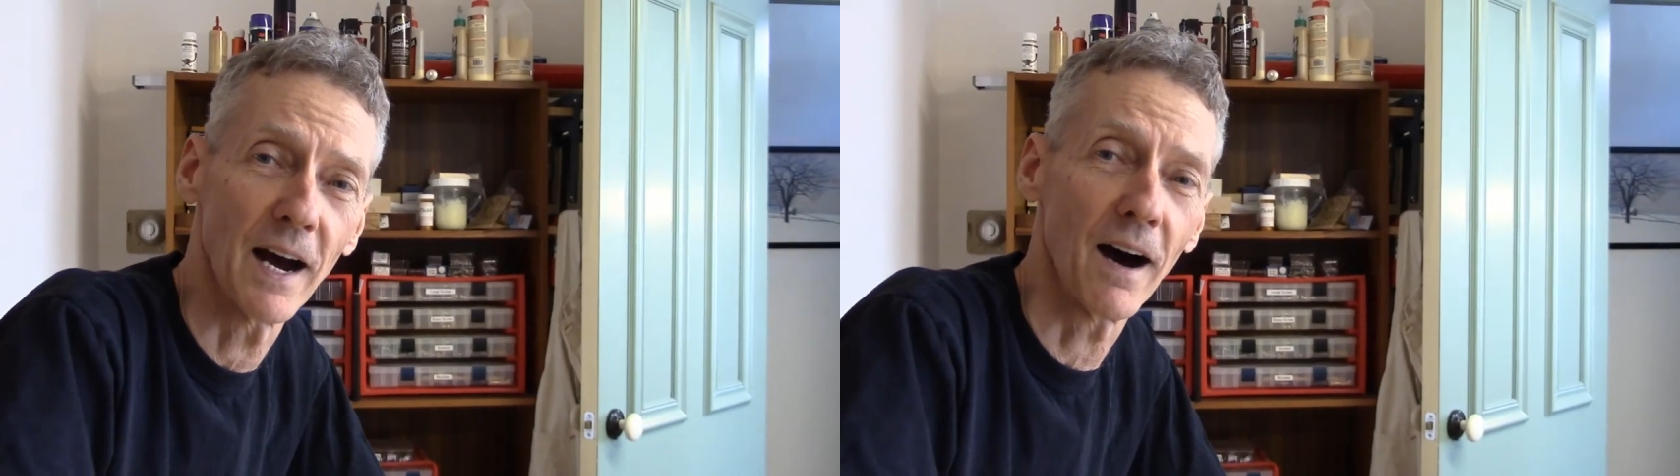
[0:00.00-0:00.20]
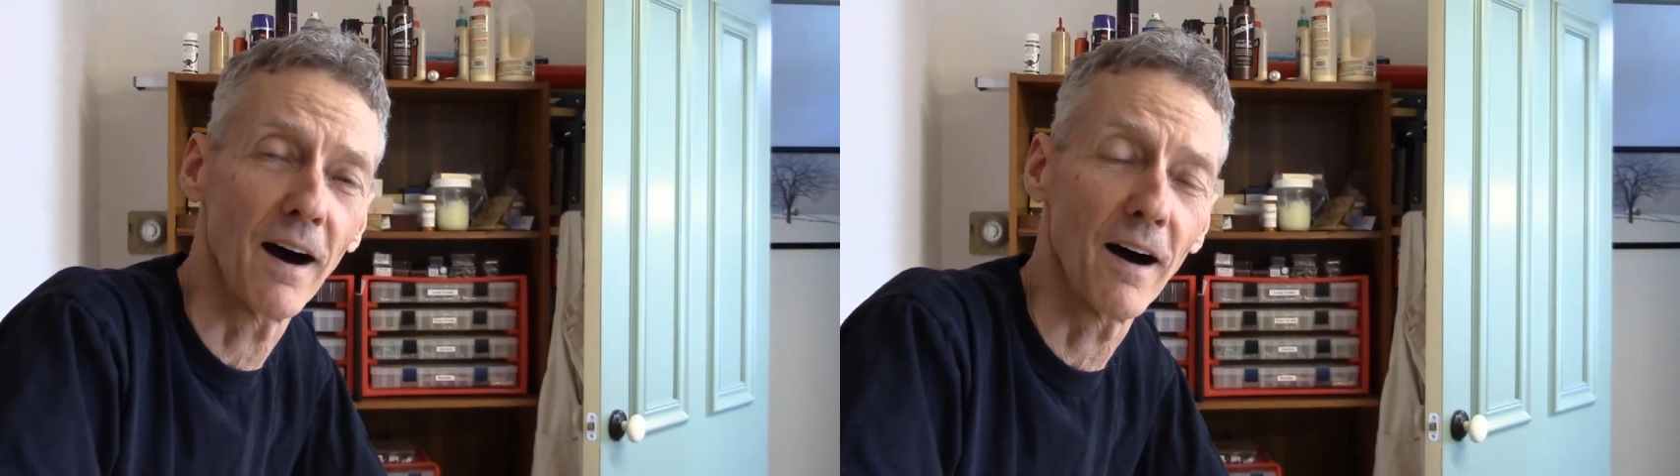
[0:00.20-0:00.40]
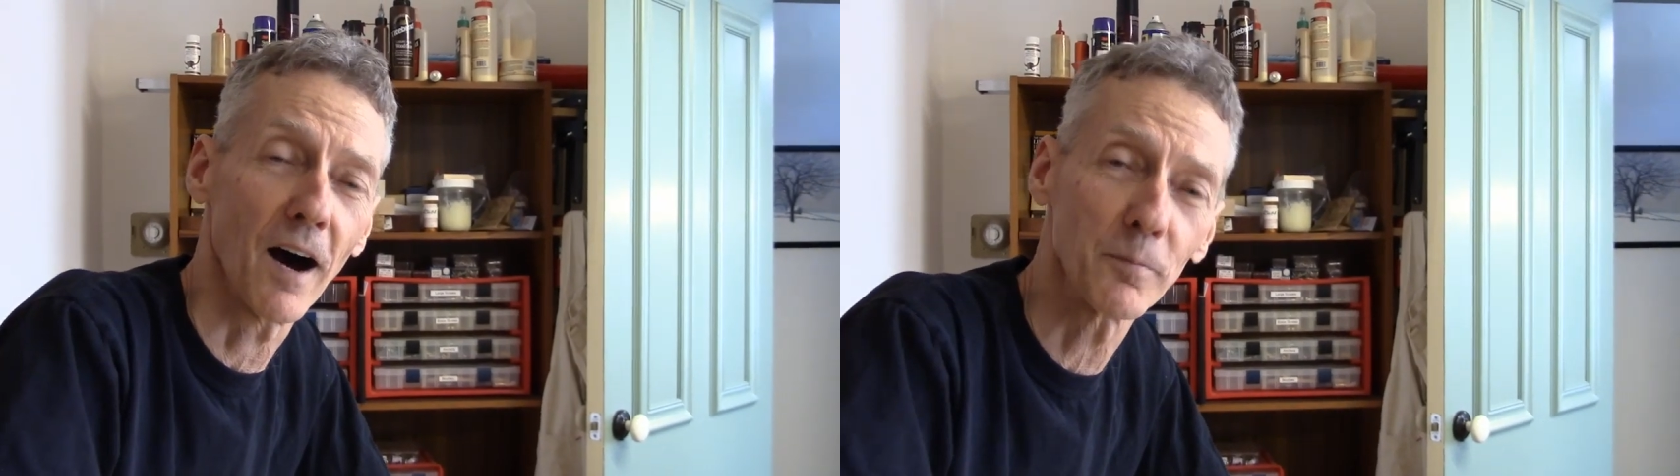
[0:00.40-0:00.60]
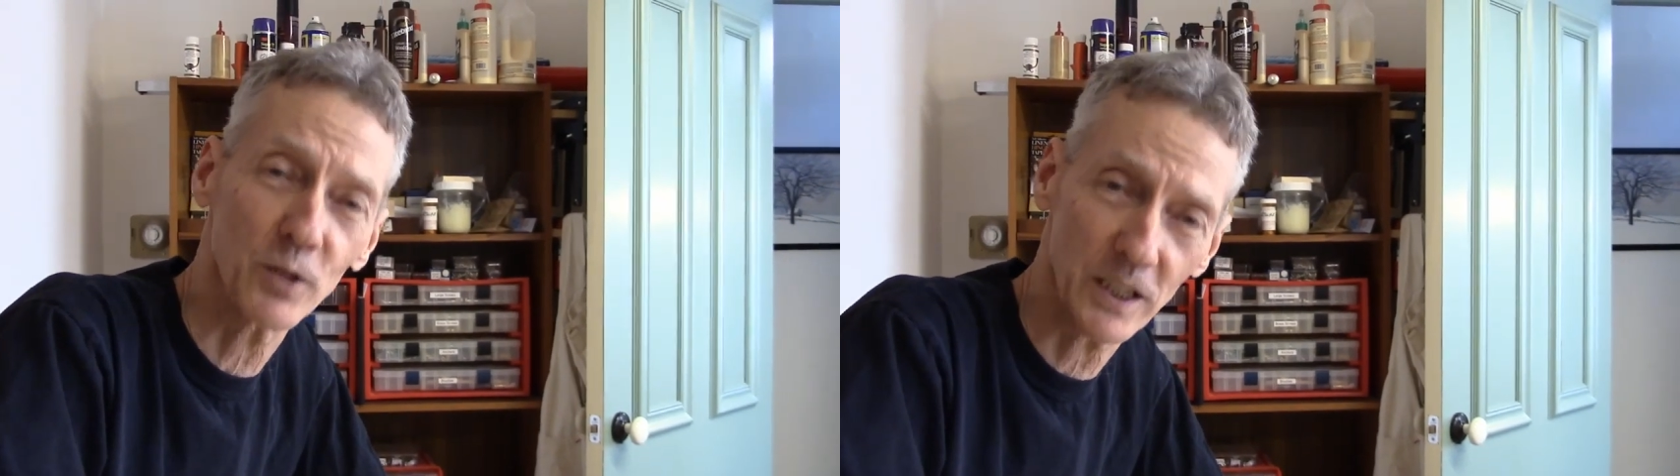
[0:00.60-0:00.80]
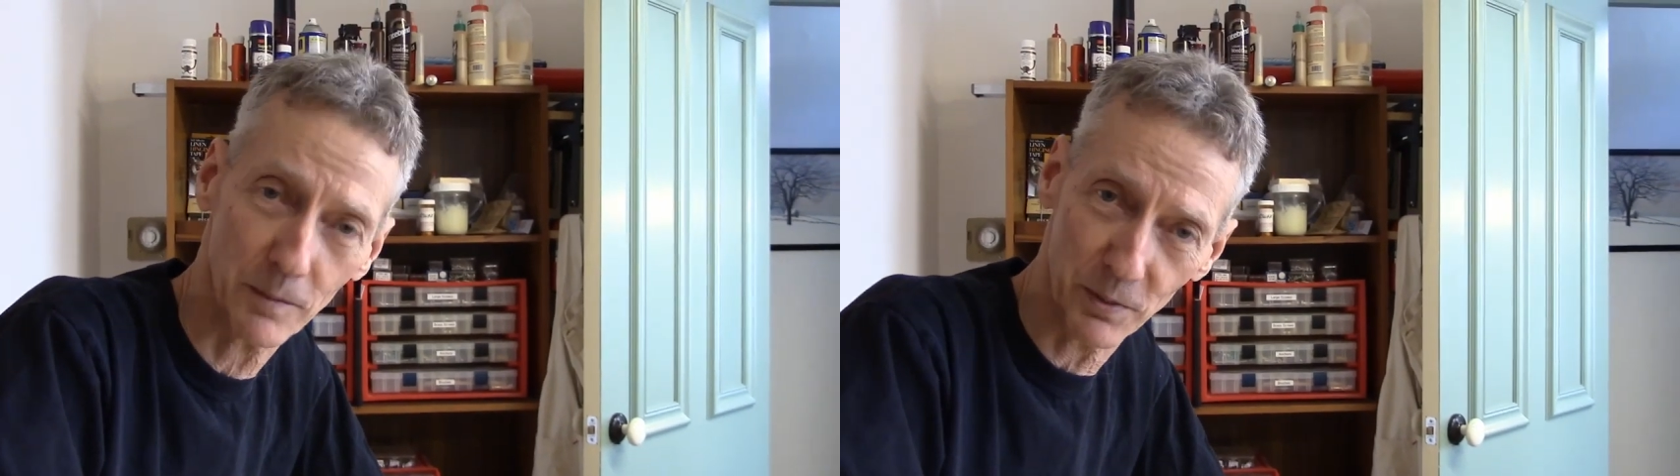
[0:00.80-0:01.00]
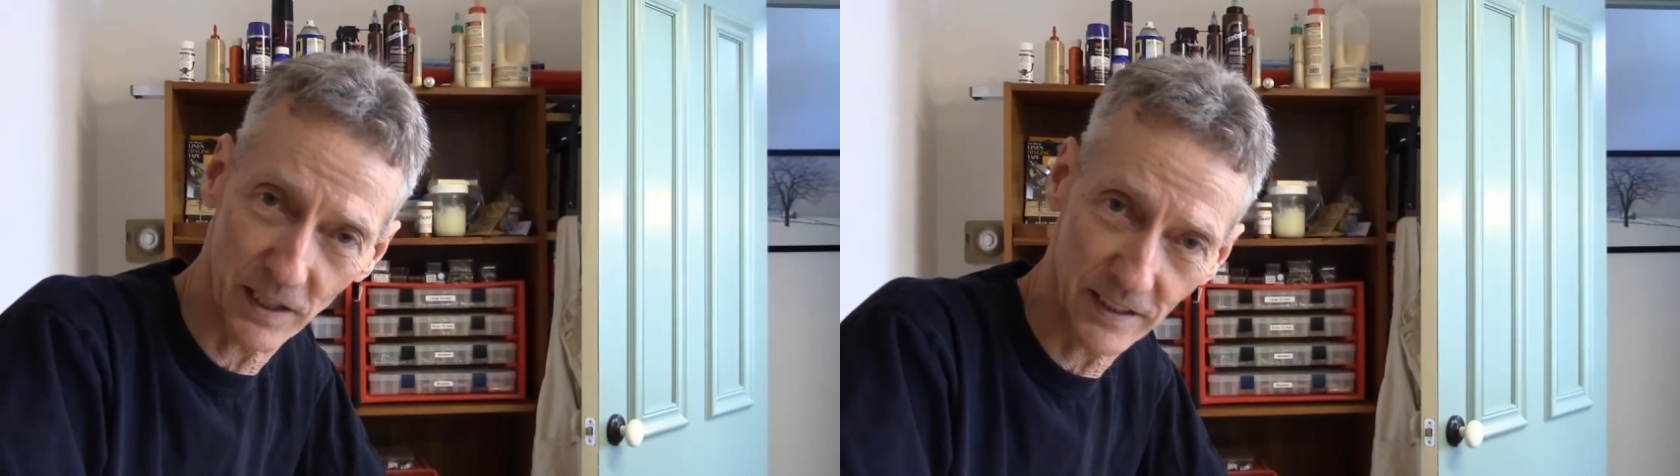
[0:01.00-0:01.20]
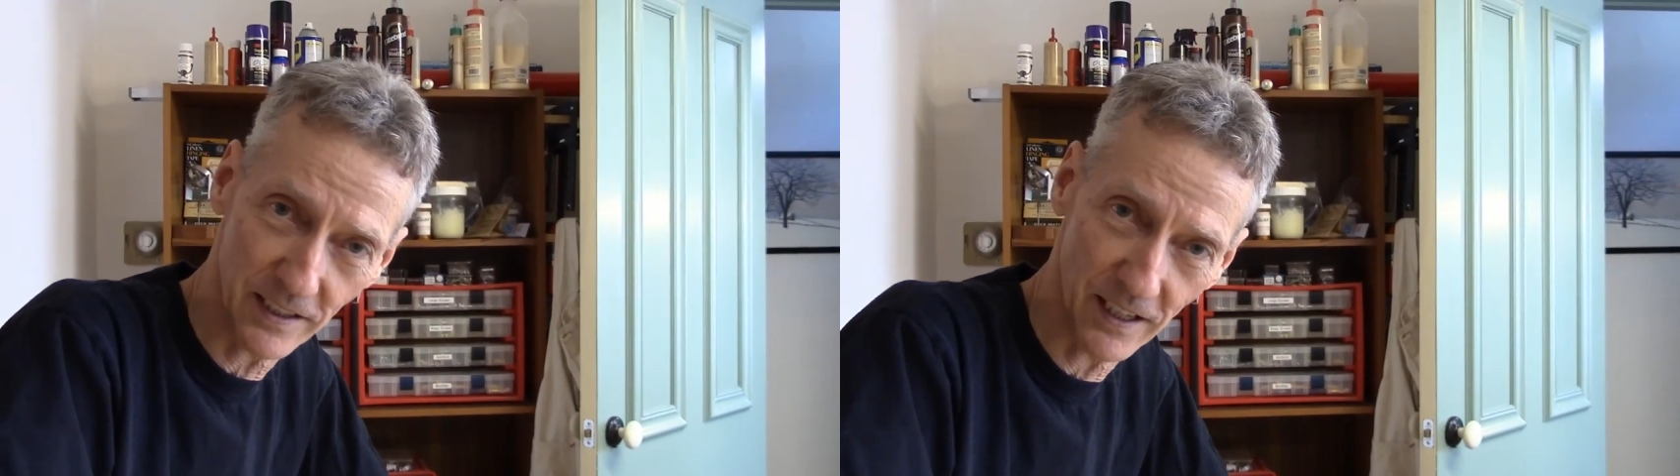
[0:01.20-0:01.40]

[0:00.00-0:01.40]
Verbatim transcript: Uh, I'm going to get behind the